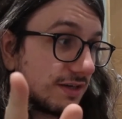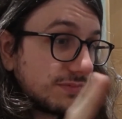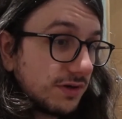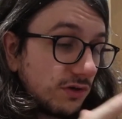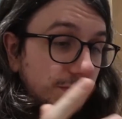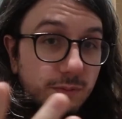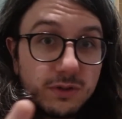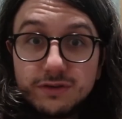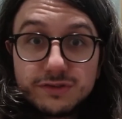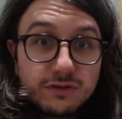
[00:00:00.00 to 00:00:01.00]
but you might
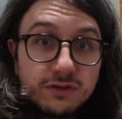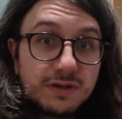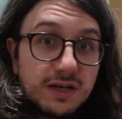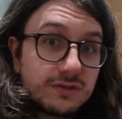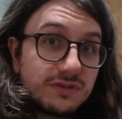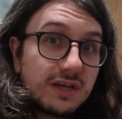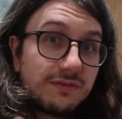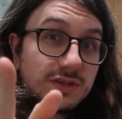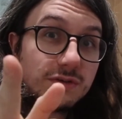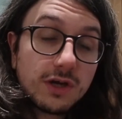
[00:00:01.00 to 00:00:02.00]
want to use it on your personal
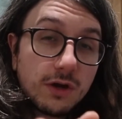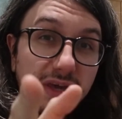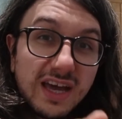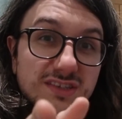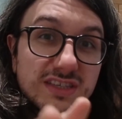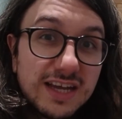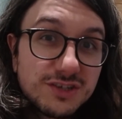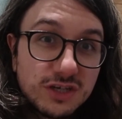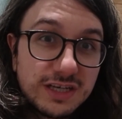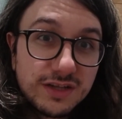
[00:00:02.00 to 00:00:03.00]
stuff, so go get
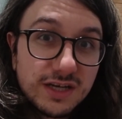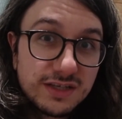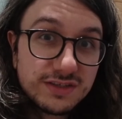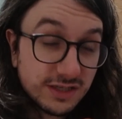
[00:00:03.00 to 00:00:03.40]
scheduling, nerd.